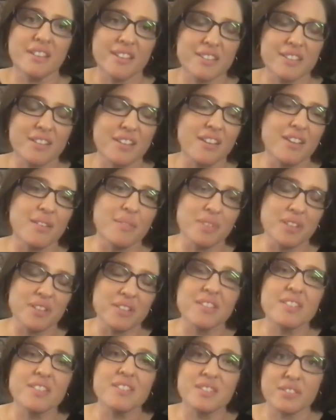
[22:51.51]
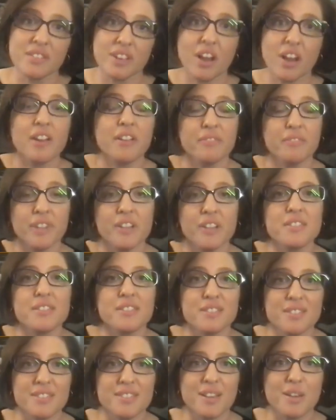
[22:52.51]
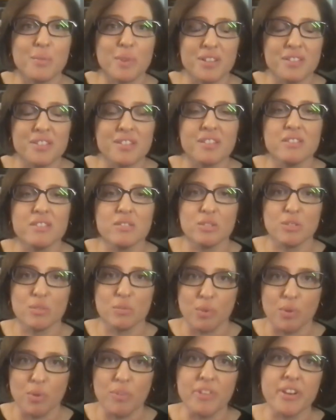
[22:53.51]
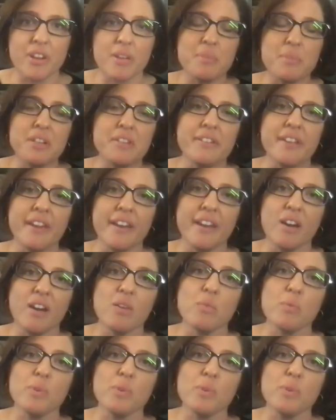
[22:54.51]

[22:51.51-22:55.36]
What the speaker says: it's kind of nicely segues into the role that I'm in now,